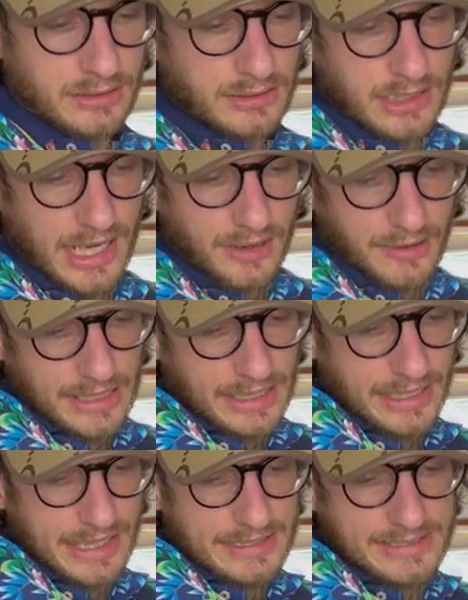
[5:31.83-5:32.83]
Now,
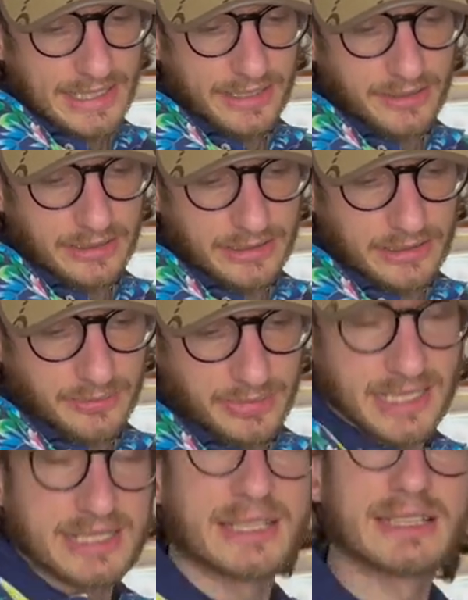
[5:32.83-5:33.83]
I guess I could,
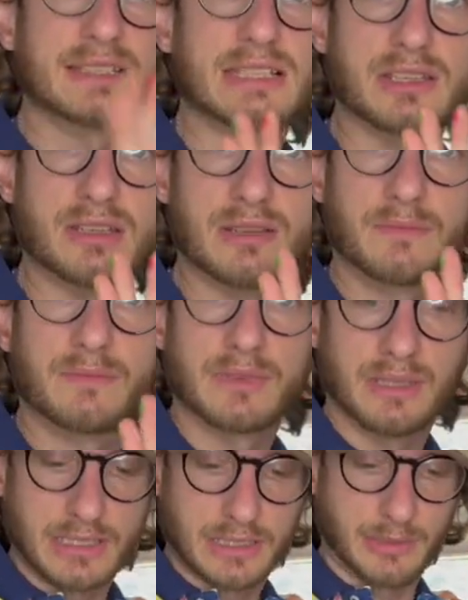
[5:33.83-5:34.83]
because this is such a
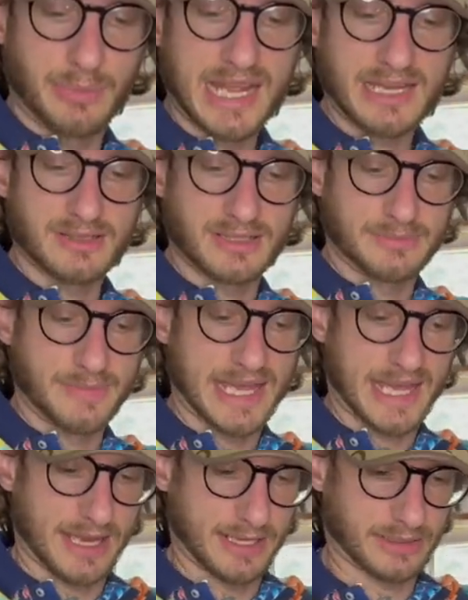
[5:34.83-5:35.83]
capacious
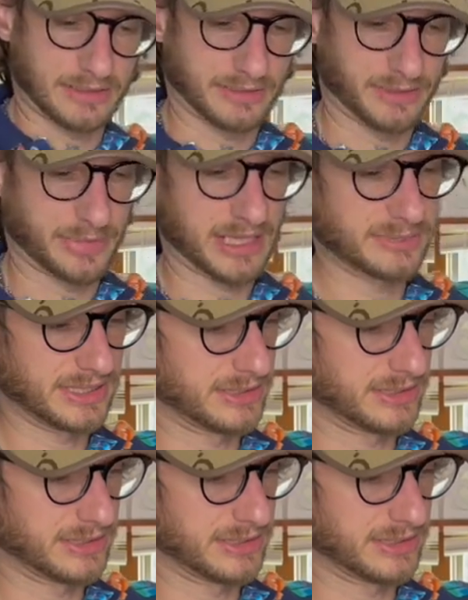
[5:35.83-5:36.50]
bag, I could probably